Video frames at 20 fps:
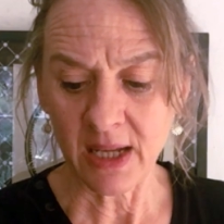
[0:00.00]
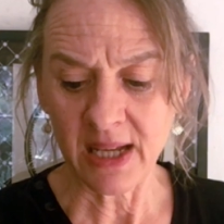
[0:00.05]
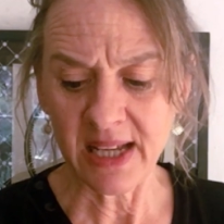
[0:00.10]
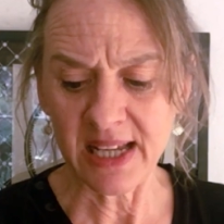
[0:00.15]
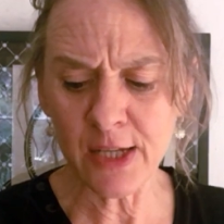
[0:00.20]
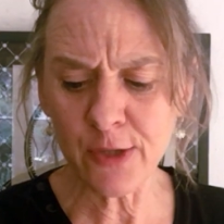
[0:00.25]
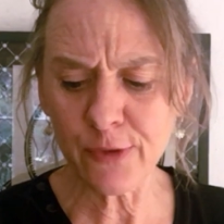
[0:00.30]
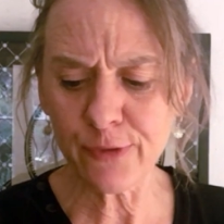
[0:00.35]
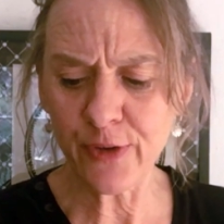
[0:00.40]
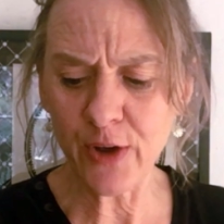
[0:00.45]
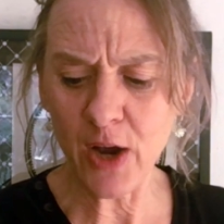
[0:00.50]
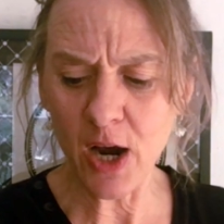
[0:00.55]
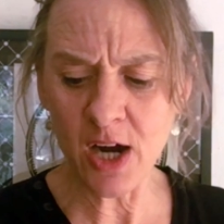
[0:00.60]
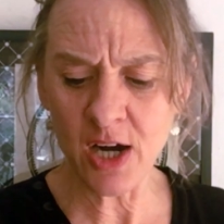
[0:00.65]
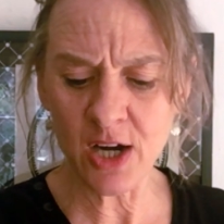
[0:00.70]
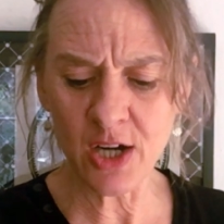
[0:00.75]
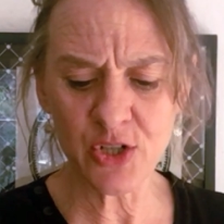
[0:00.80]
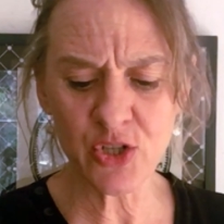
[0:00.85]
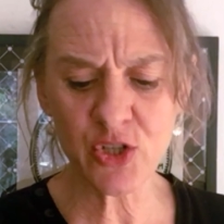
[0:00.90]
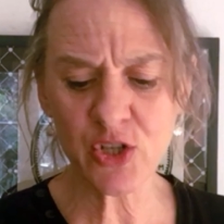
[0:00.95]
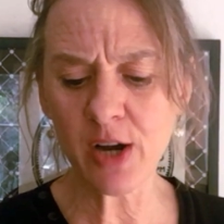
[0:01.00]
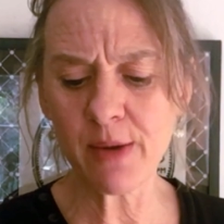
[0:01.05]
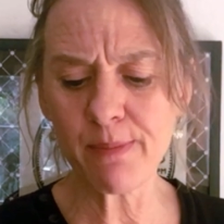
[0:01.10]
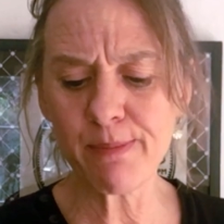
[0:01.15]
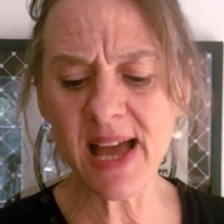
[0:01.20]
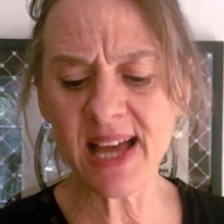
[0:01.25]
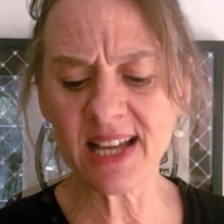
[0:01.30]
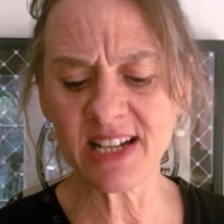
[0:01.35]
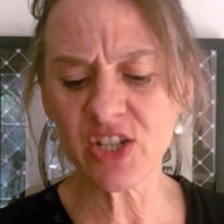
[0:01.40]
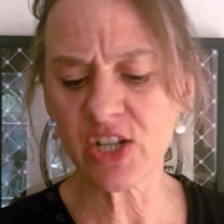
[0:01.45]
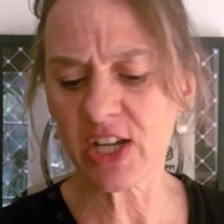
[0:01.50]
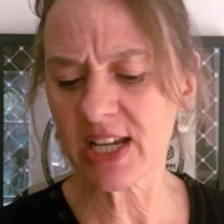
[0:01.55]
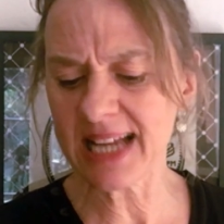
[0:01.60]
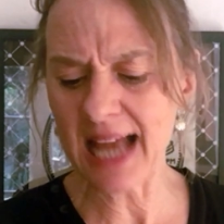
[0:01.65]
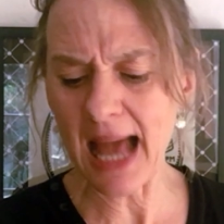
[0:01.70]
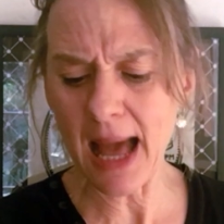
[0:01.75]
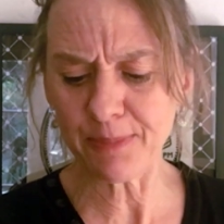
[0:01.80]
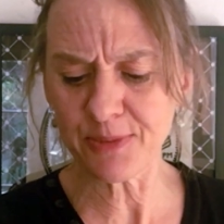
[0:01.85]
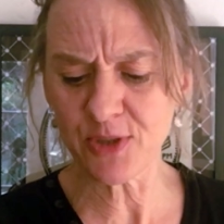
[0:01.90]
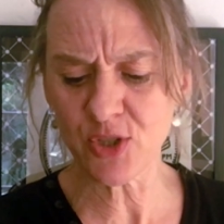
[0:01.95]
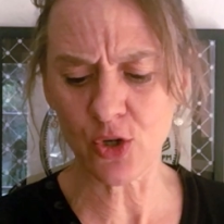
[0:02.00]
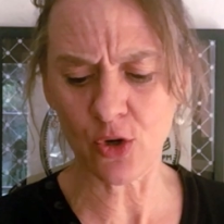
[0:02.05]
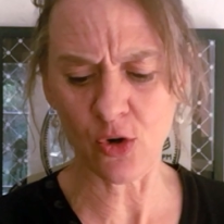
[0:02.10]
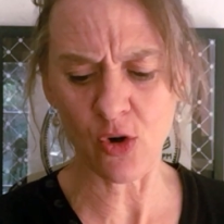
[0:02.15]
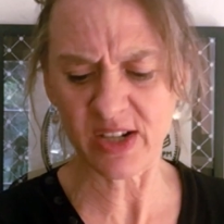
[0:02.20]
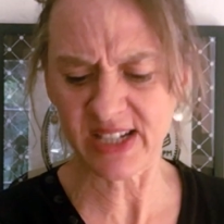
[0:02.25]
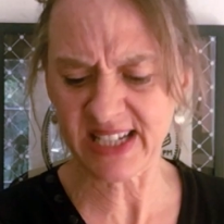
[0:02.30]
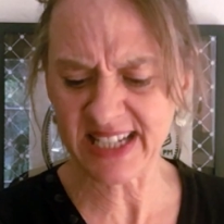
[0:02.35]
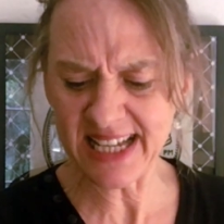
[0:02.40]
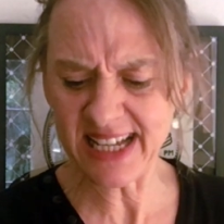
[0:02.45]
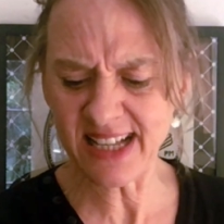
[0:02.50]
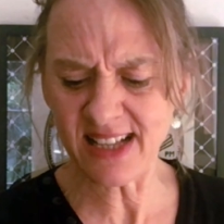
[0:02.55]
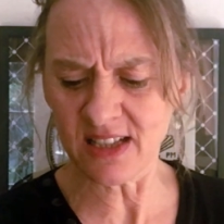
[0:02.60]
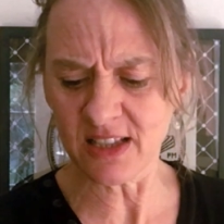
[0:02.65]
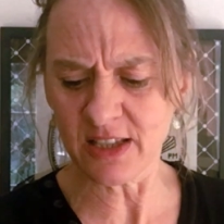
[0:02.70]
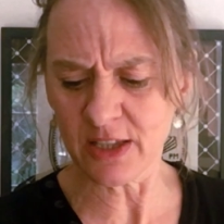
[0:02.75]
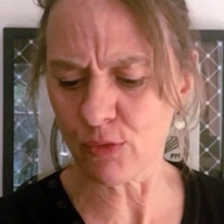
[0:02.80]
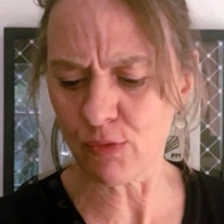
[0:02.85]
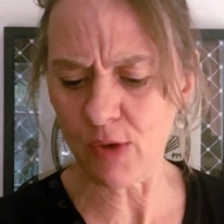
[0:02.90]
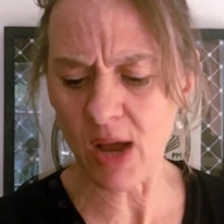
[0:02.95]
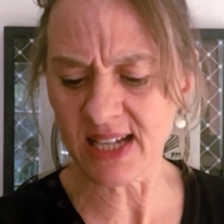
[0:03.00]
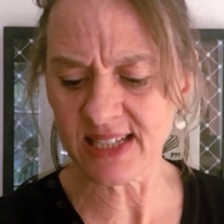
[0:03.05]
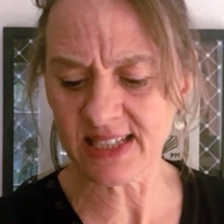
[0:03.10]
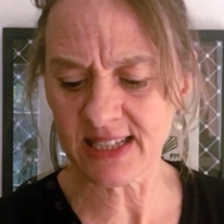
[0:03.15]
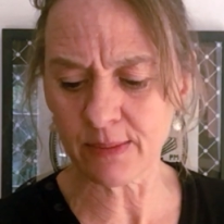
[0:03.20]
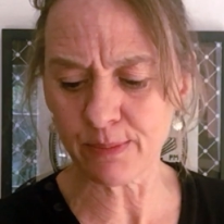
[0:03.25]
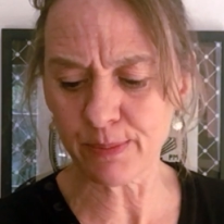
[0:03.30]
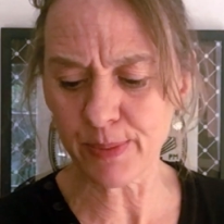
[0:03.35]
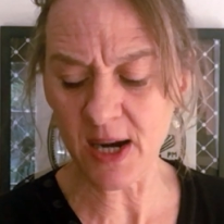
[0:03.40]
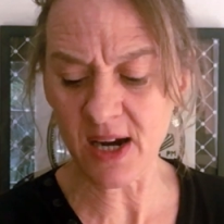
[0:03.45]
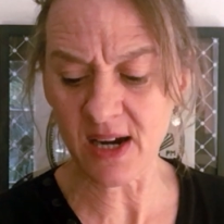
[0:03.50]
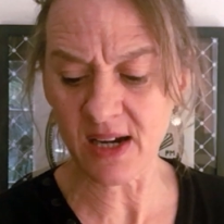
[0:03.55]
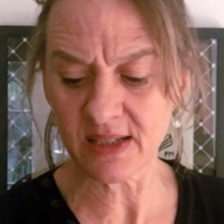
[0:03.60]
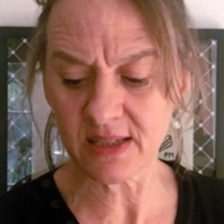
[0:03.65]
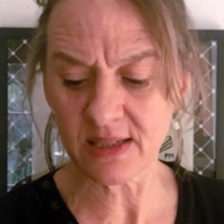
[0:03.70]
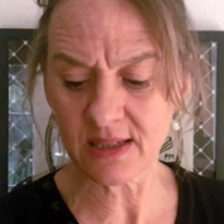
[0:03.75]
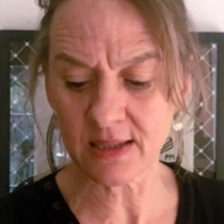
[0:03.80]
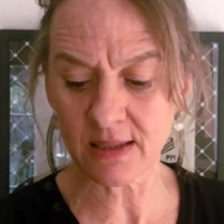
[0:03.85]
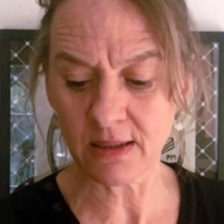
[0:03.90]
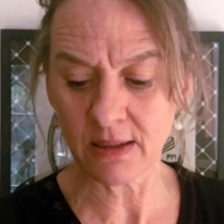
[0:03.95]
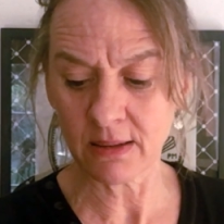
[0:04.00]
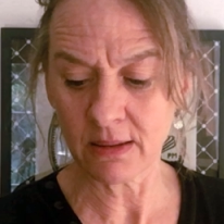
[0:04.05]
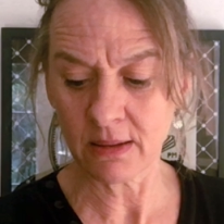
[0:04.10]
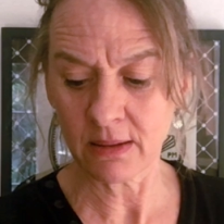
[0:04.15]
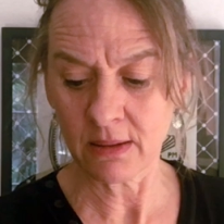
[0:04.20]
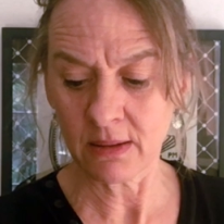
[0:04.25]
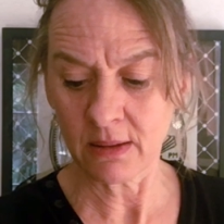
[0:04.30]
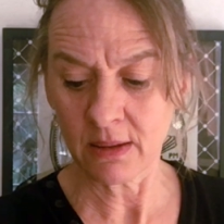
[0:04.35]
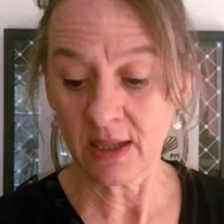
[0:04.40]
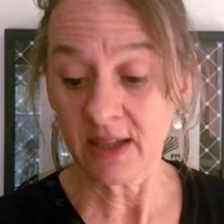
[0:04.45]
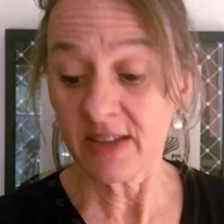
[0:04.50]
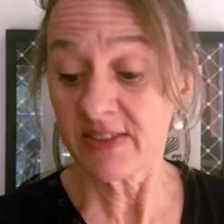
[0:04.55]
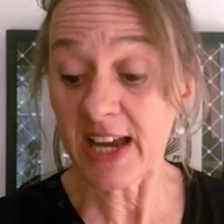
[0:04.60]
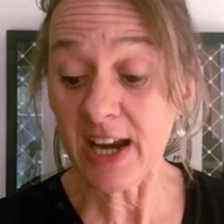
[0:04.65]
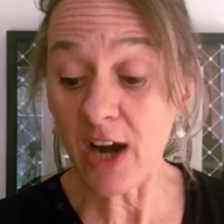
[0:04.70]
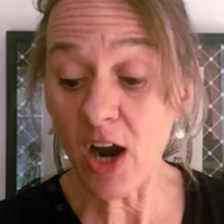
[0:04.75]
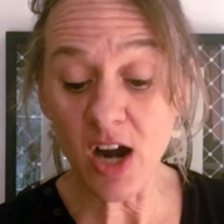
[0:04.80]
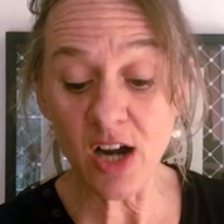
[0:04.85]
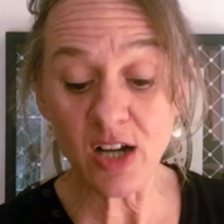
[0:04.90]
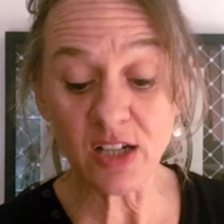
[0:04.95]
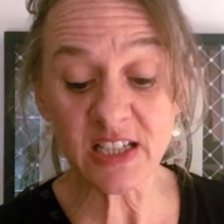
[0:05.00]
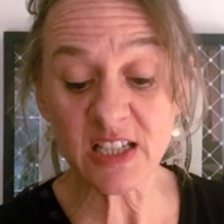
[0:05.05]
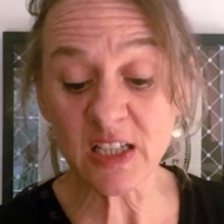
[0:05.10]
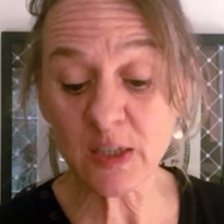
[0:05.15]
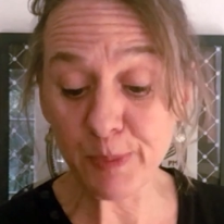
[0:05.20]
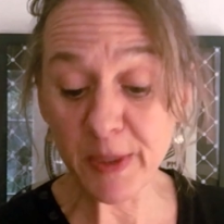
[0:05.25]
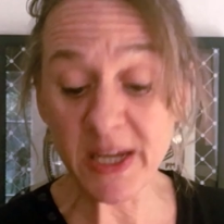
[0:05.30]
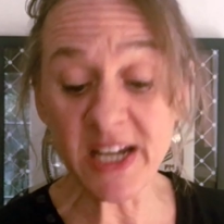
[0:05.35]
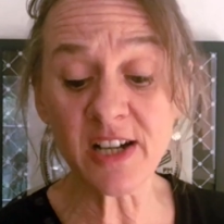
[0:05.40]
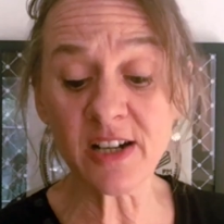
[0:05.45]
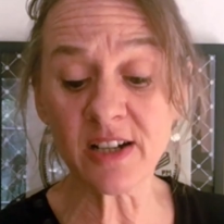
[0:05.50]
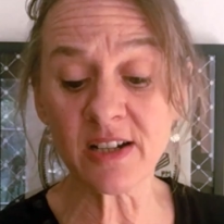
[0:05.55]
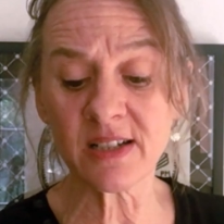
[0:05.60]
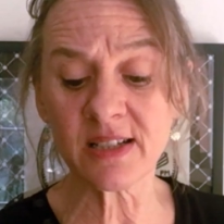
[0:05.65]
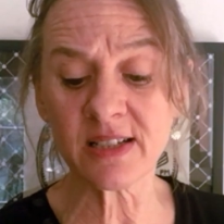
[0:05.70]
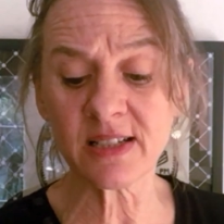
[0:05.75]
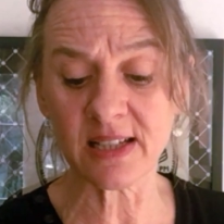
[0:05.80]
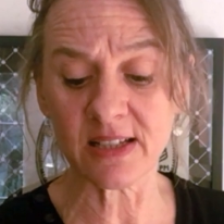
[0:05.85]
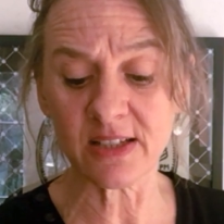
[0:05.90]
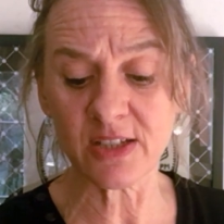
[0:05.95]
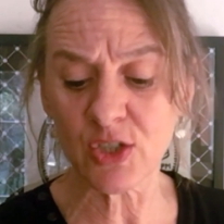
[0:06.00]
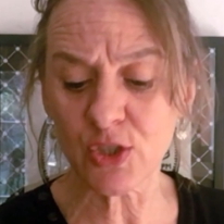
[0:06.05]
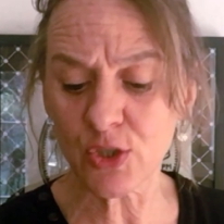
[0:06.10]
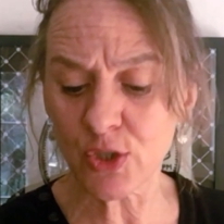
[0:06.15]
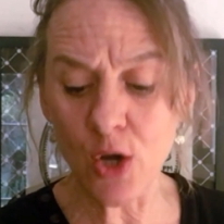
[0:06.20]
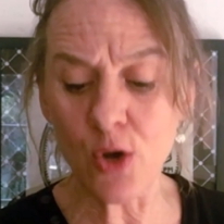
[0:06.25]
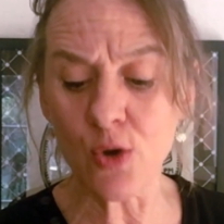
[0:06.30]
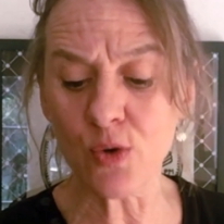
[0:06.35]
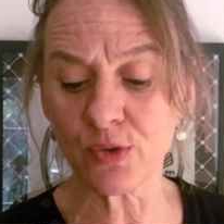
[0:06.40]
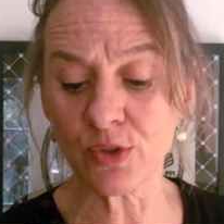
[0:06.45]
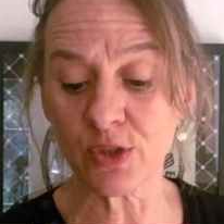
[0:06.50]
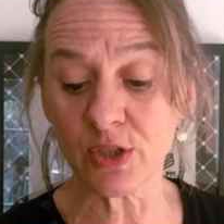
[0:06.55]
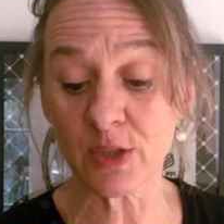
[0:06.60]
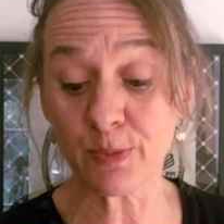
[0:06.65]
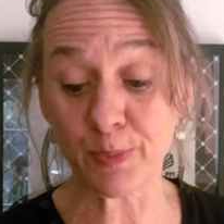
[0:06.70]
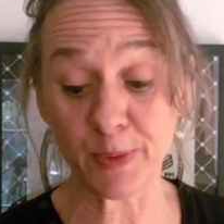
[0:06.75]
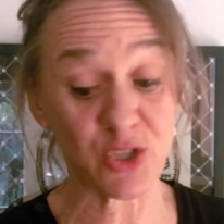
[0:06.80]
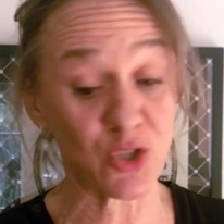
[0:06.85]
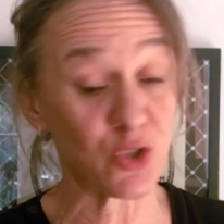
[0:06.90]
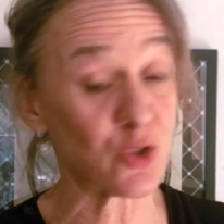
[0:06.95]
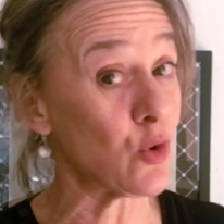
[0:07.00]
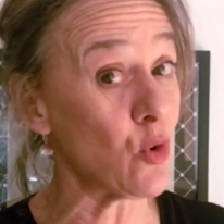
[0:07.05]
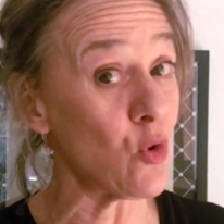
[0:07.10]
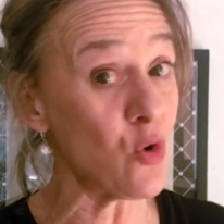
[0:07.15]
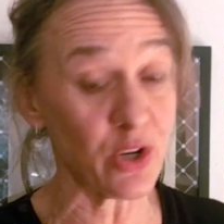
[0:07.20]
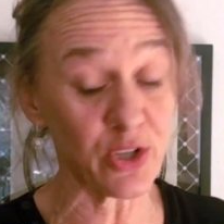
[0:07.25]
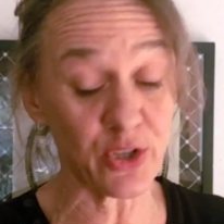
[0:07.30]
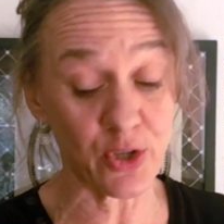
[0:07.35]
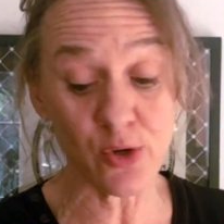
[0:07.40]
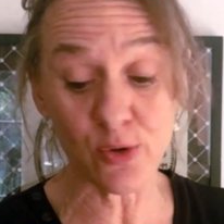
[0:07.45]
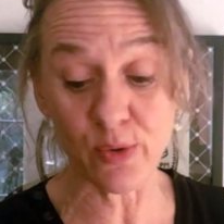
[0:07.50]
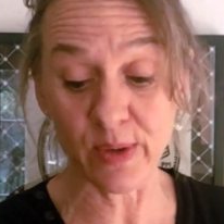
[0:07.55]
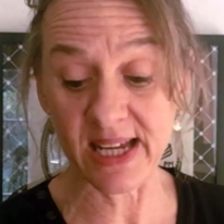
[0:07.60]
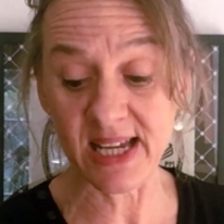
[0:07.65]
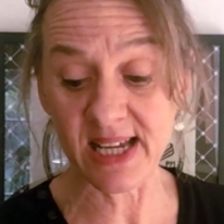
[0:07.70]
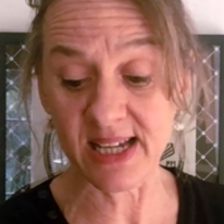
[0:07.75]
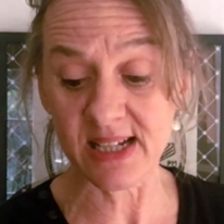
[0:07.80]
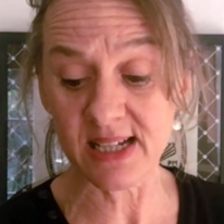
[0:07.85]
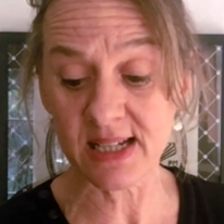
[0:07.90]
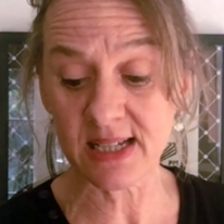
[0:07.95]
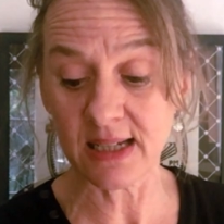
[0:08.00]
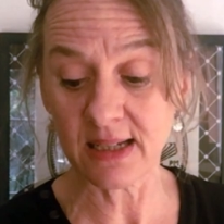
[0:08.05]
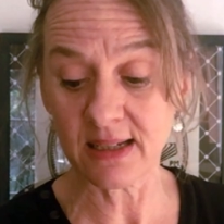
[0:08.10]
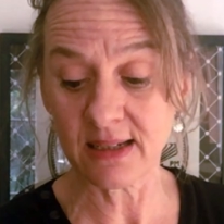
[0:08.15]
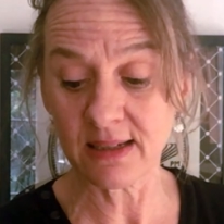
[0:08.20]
Aoife urged her men to capture or kill the rising birds. They hurled spears and stones, but scored no hit.